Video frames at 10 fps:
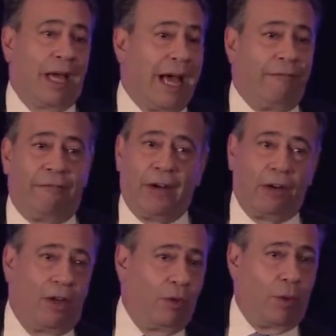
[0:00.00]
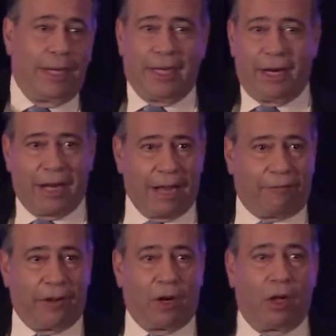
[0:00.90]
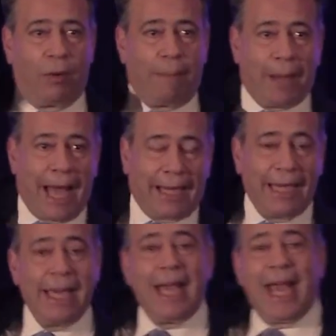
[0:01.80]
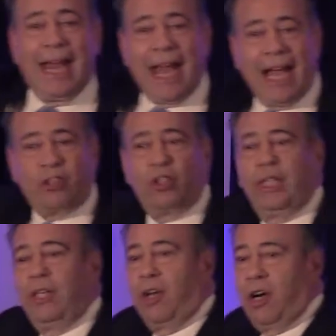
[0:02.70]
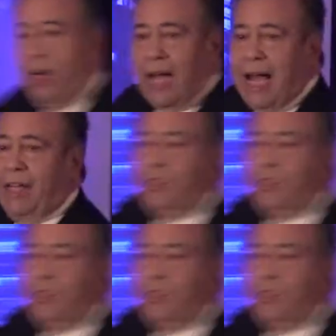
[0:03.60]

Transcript: have fun all the way there and have fun all the way back and actually learn how to